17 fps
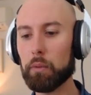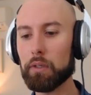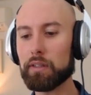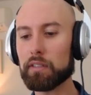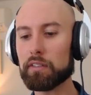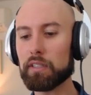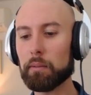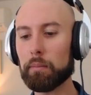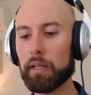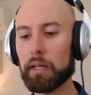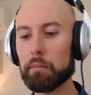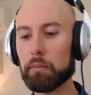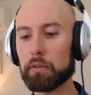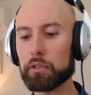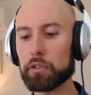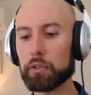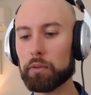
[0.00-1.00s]
with the template
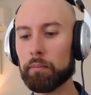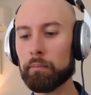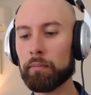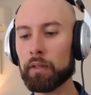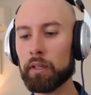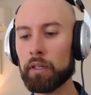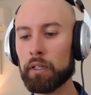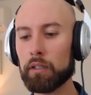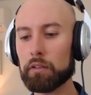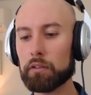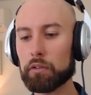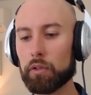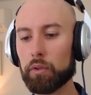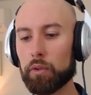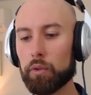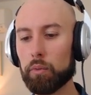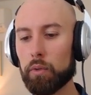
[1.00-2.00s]
module.
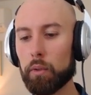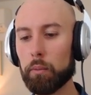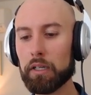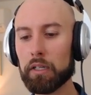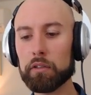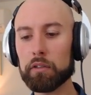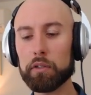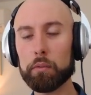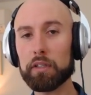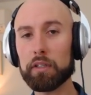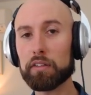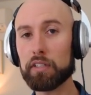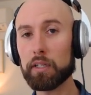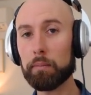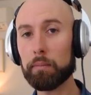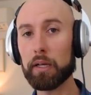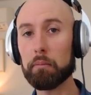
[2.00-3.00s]
So what we can do with the
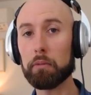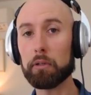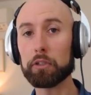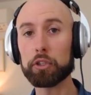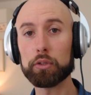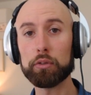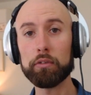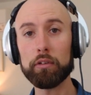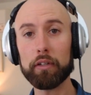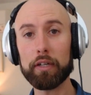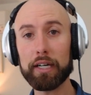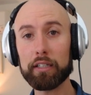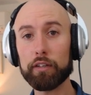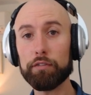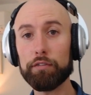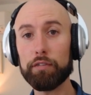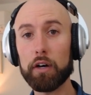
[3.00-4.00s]
template module,
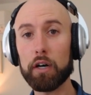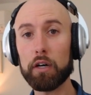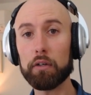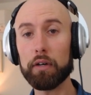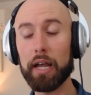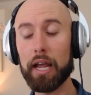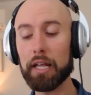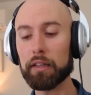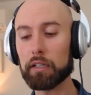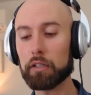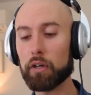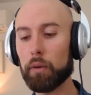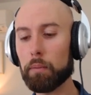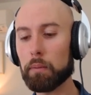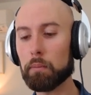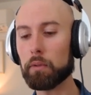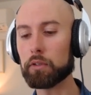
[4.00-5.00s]
like the file and the
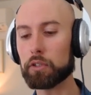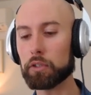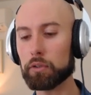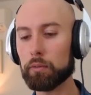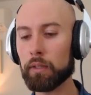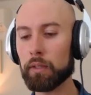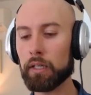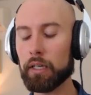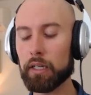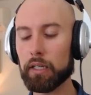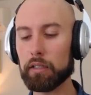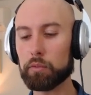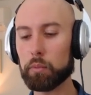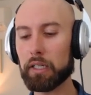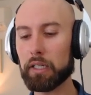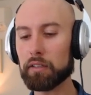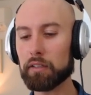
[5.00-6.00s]
copy module,
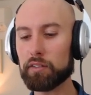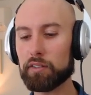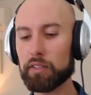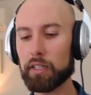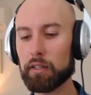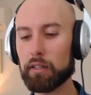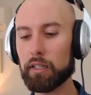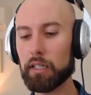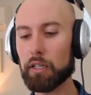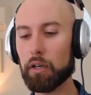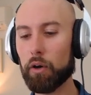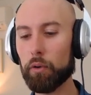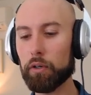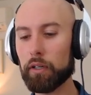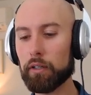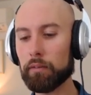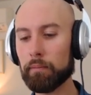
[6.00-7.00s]
is we can set the
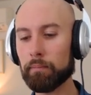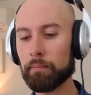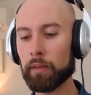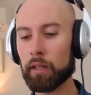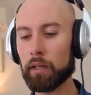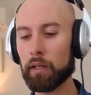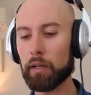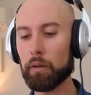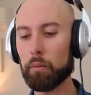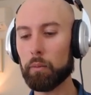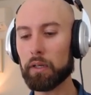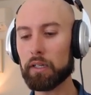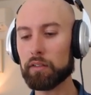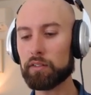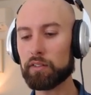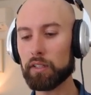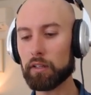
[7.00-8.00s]
owner, we
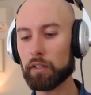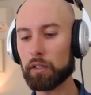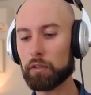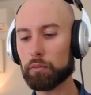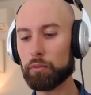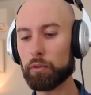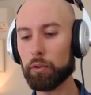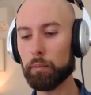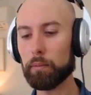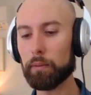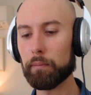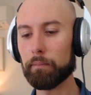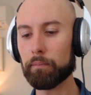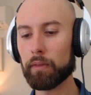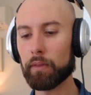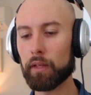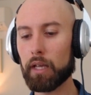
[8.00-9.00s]
can set the group,
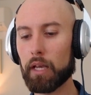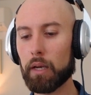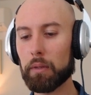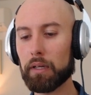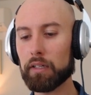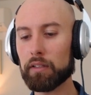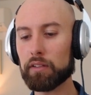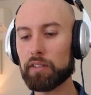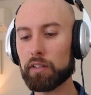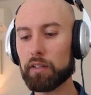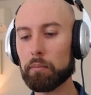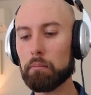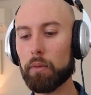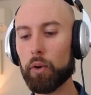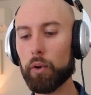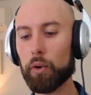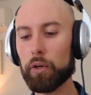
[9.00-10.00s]
and we can set the
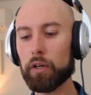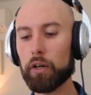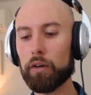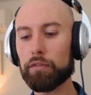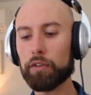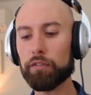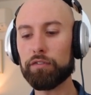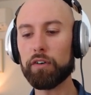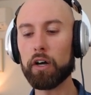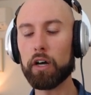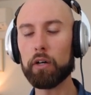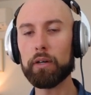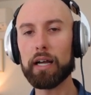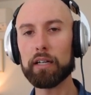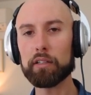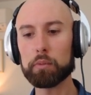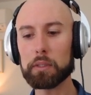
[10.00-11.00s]
mode of the
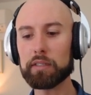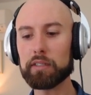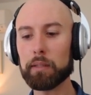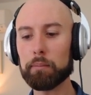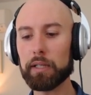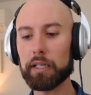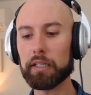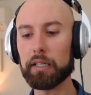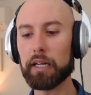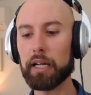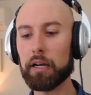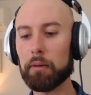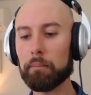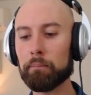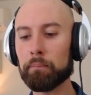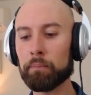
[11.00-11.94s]
file as we template it out.